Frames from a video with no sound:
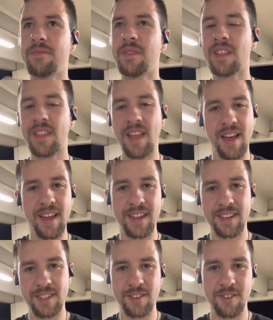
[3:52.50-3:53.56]
aligned
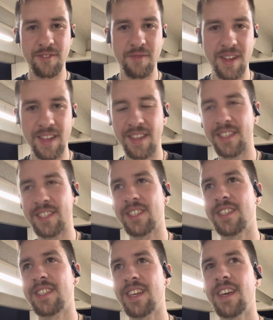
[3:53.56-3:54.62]
a certain way, let's
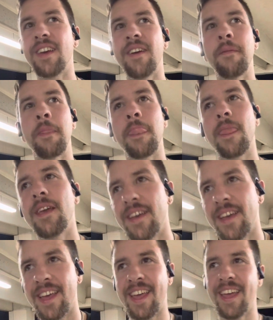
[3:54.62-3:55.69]
just say.
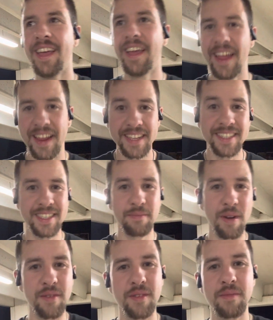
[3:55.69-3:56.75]
I guess that's
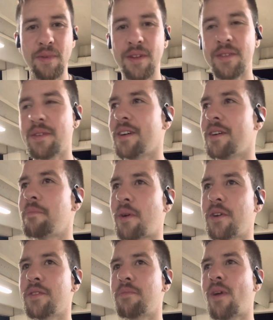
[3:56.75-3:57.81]
part
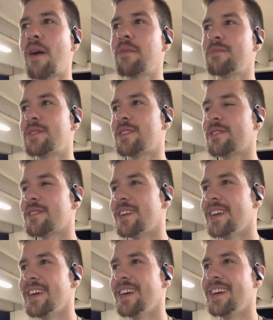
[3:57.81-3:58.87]
of the problem too,
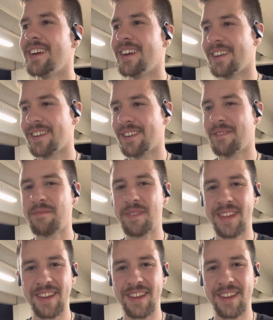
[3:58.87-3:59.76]
being